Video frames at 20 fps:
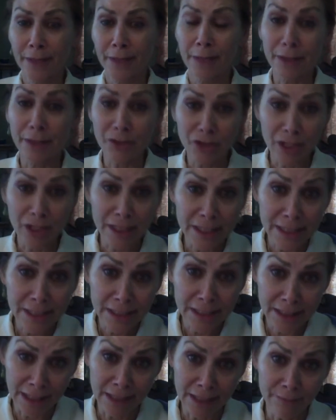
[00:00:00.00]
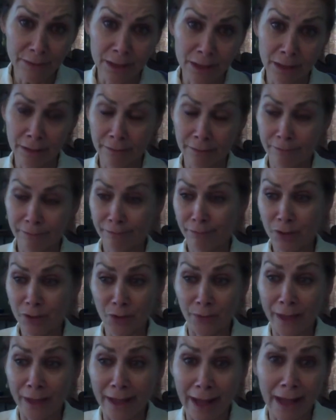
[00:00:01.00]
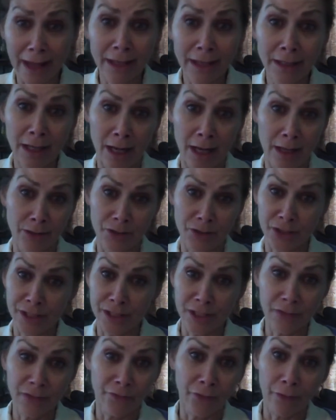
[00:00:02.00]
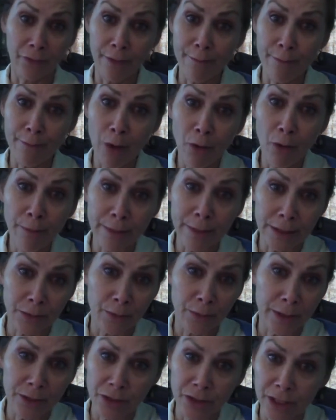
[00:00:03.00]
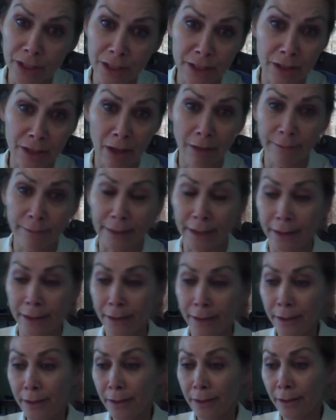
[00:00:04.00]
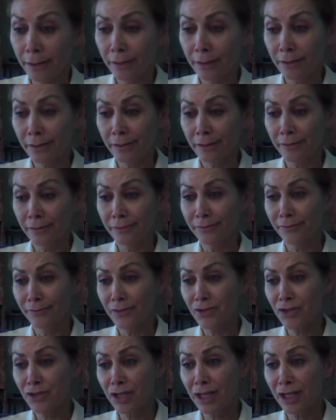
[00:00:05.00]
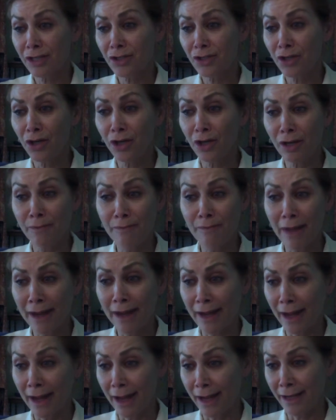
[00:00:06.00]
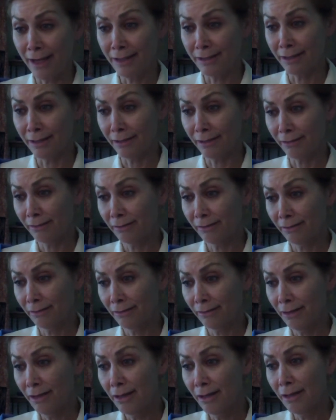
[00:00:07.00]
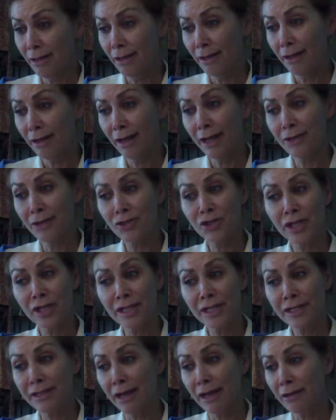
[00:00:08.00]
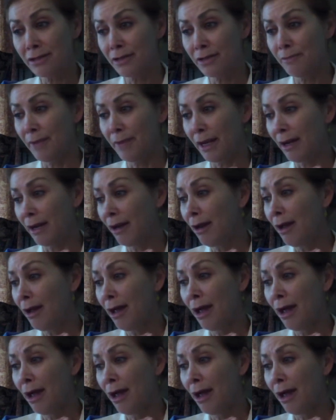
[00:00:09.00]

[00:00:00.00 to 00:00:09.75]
But she seemed to regain consciousness for a moment when she saw me. She took my hand and she said to me,